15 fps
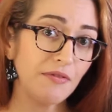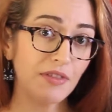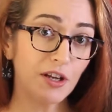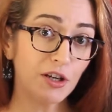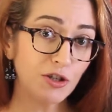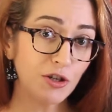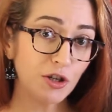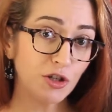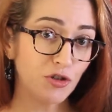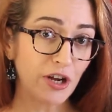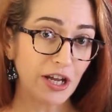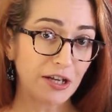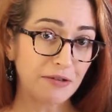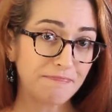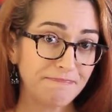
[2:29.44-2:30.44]
it'll do the
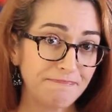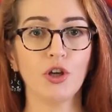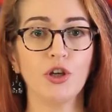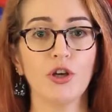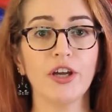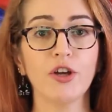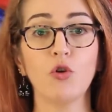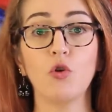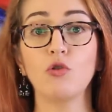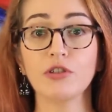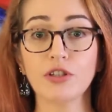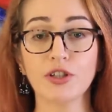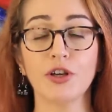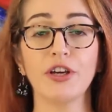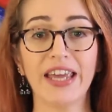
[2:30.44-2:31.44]
trick. You can
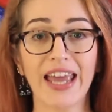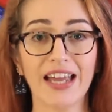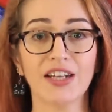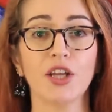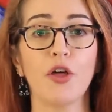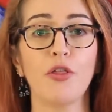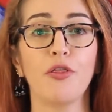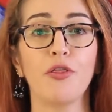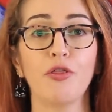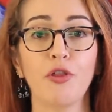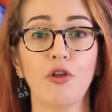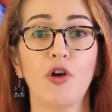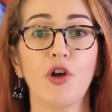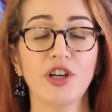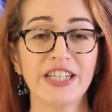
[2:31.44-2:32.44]
also get
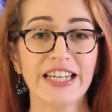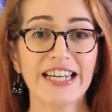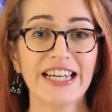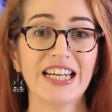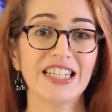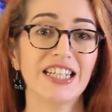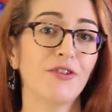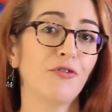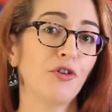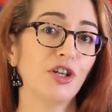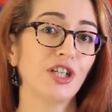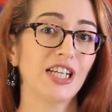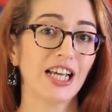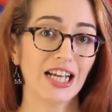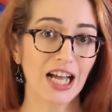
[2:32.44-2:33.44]
30
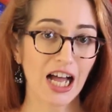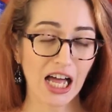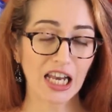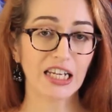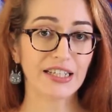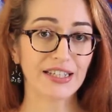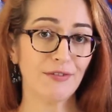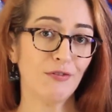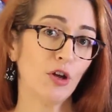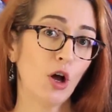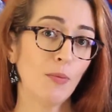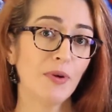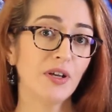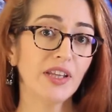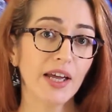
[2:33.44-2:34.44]
different colors. If you
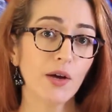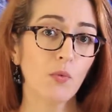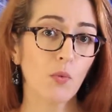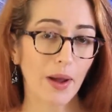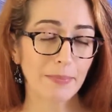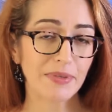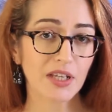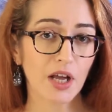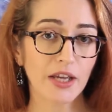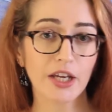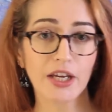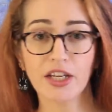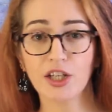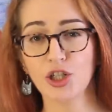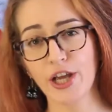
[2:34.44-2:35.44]
hop on their website, you
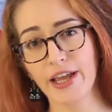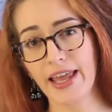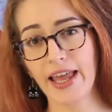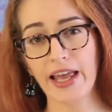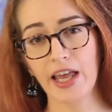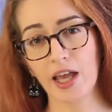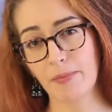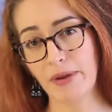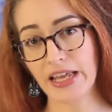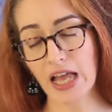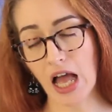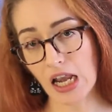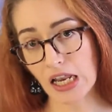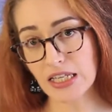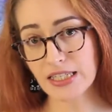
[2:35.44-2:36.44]
can check out how many
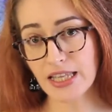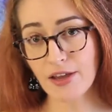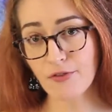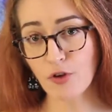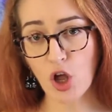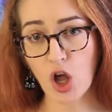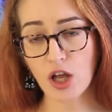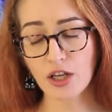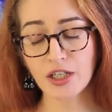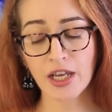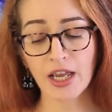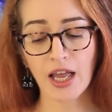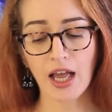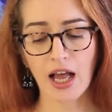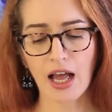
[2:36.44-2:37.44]
colors they've got.
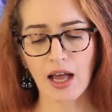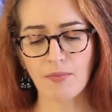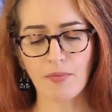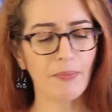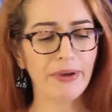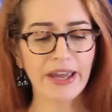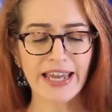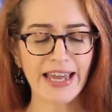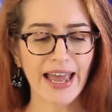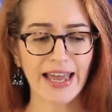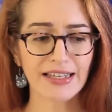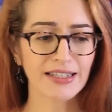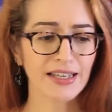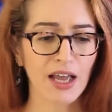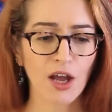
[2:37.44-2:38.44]

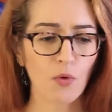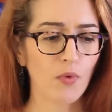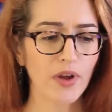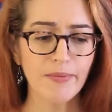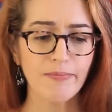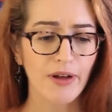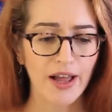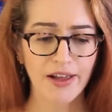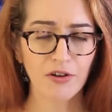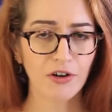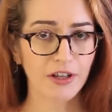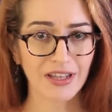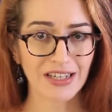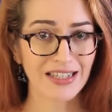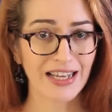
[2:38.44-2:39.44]
PS, we buy all
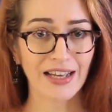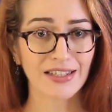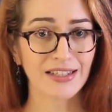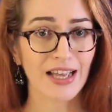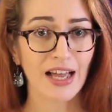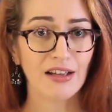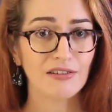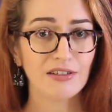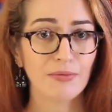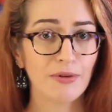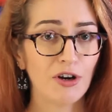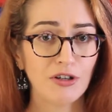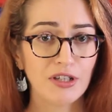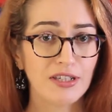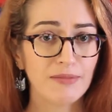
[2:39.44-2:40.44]
of this ourselves. We're
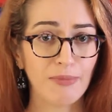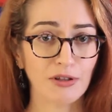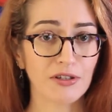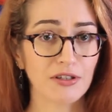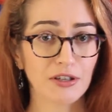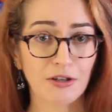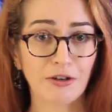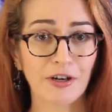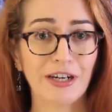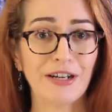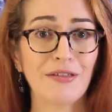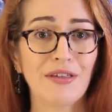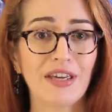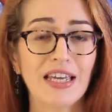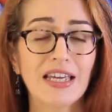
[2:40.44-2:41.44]
not sponsored or
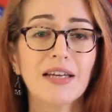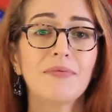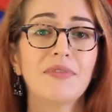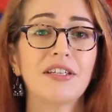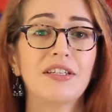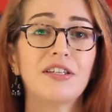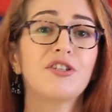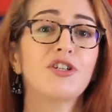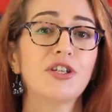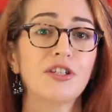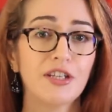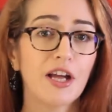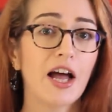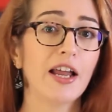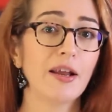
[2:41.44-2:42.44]
anything. This is just
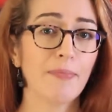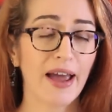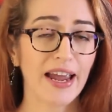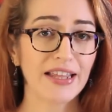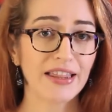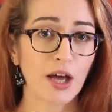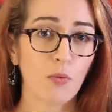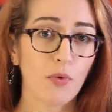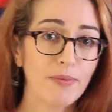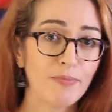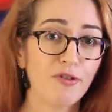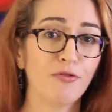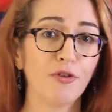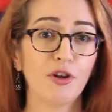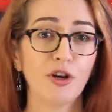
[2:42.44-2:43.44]
the kind of paint that we
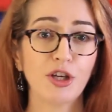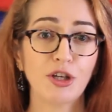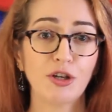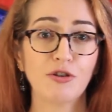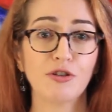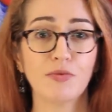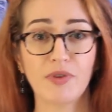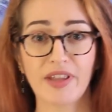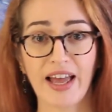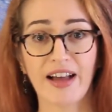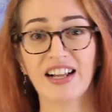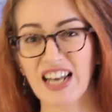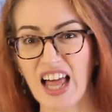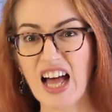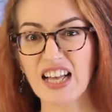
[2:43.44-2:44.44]
prefer to use with our
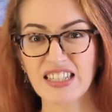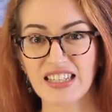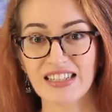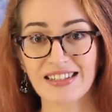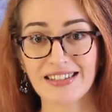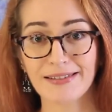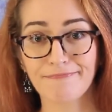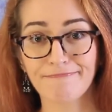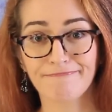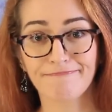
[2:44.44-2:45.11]
classes.